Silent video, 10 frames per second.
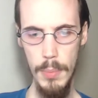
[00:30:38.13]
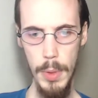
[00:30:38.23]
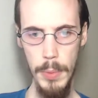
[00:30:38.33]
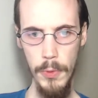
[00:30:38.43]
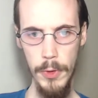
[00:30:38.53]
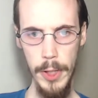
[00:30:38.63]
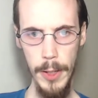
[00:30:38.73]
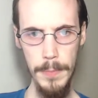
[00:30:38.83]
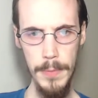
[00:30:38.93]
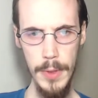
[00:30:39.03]
But before
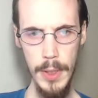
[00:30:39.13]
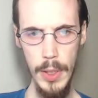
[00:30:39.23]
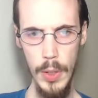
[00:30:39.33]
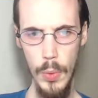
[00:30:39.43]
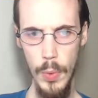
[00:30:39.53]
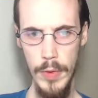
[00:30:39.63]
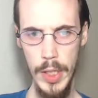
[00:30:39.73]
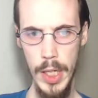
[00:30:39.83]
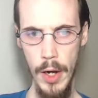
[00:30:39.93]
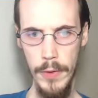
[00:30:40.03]
that, we have to
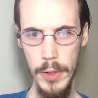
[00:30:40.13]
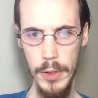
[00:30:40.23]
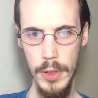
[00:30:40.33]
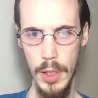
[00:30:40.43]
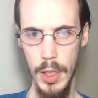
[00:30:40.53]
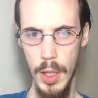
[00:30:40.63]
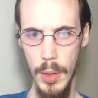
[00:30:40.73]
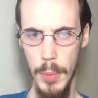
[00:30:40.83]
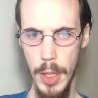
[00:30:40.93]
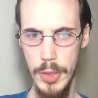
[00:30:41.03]
get out of here.
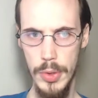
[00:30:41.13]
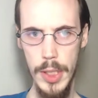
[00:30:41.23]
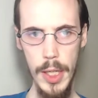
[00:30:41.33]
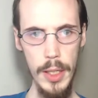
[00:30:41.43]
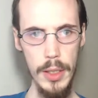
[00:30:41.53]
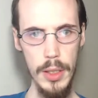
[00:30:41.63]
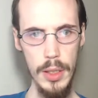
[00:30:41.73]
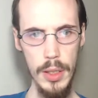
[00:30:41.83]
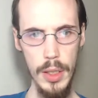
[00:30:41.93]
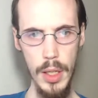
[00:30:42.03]
As you said,
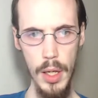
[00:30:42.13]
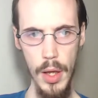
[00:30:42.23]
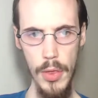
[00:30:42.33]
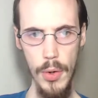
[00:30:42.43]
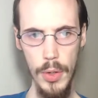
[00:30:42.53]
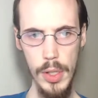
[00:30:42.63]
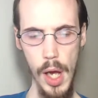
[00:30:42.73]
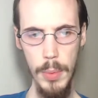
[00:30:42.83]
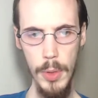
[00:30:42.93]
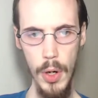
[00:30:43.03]
there are
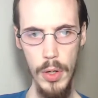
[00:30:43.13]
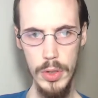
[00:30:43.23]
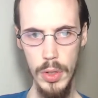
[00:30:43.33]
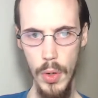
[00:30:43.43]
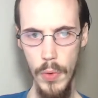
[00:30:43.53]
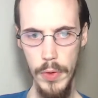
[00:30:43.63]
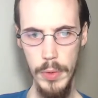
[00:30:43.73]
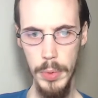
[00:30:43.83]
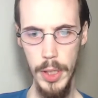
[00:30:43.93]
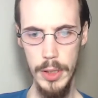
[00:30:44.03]
cop cars all over
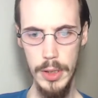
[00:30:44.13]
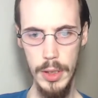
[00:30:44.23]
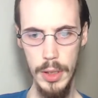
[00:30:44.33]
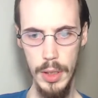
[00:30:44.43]
the place.